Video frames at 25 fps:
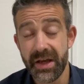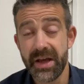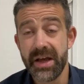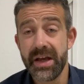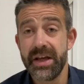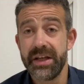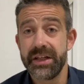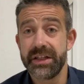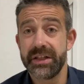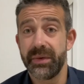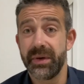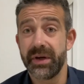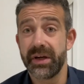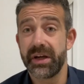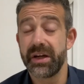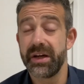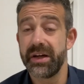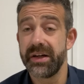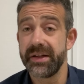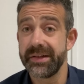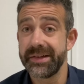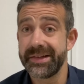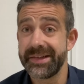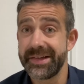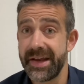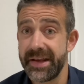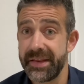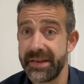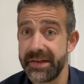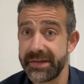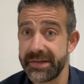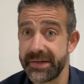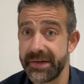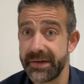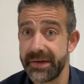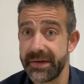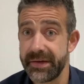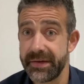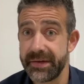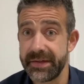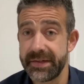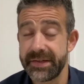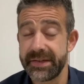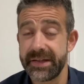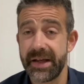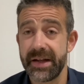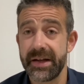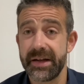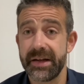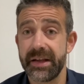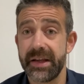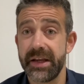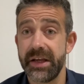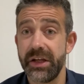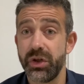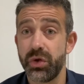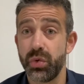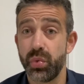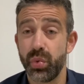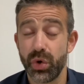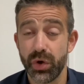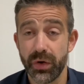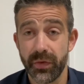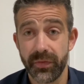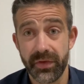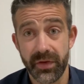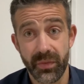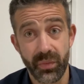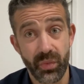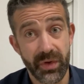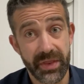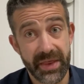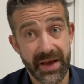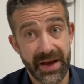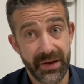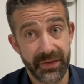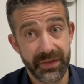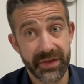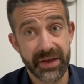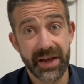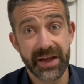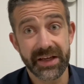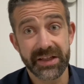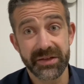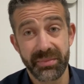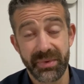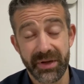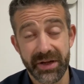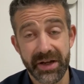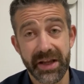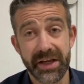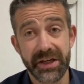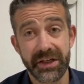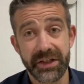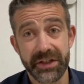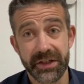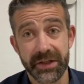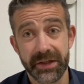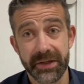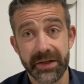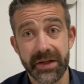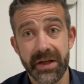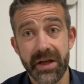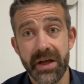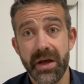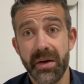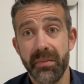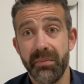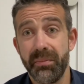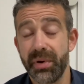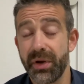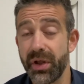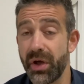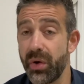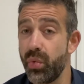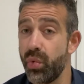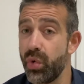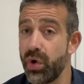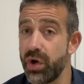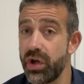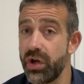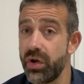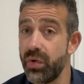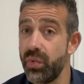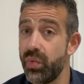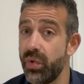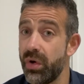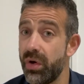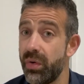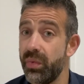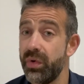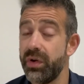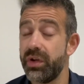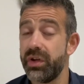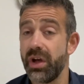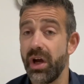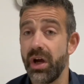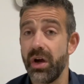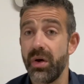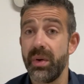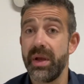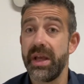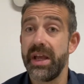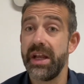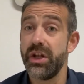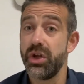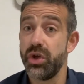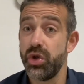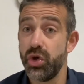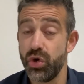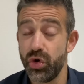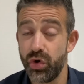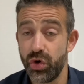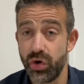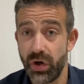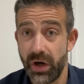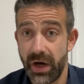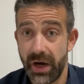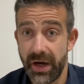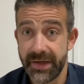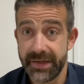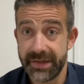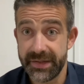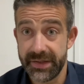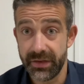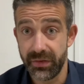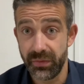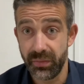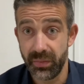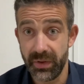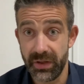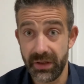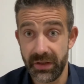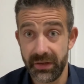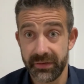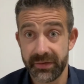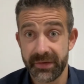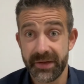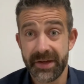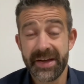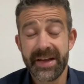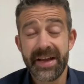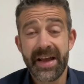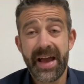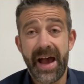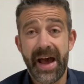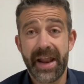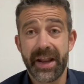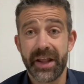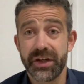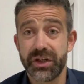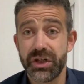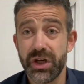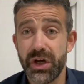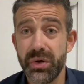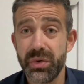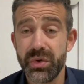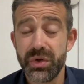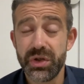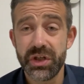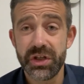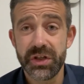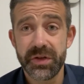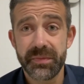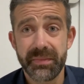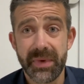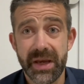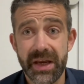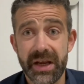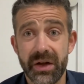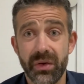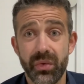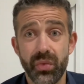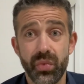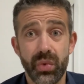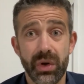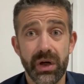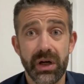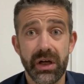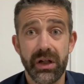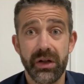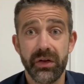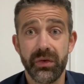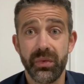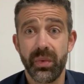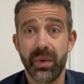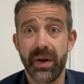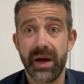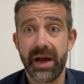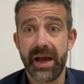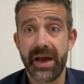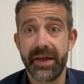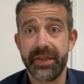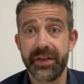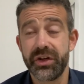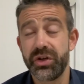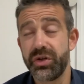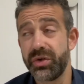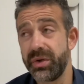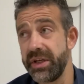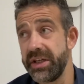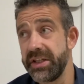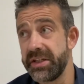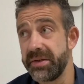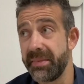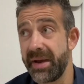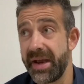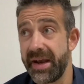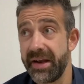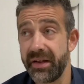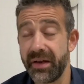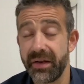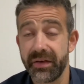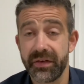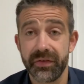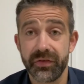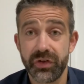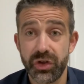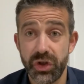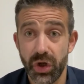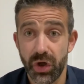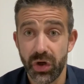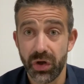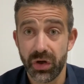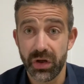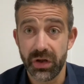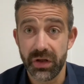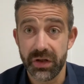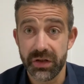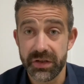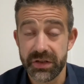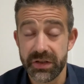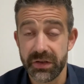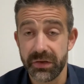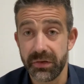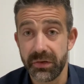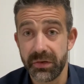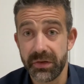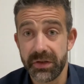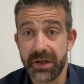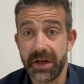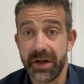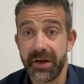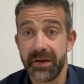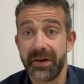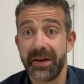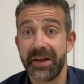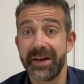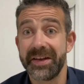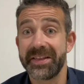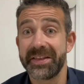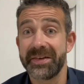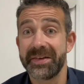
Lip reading: So I can't say that I understand each one of them without the explanation, but I wonder what would go in your ideal world. And I don't just mean a world where the trees are made out of chocolate, or, like the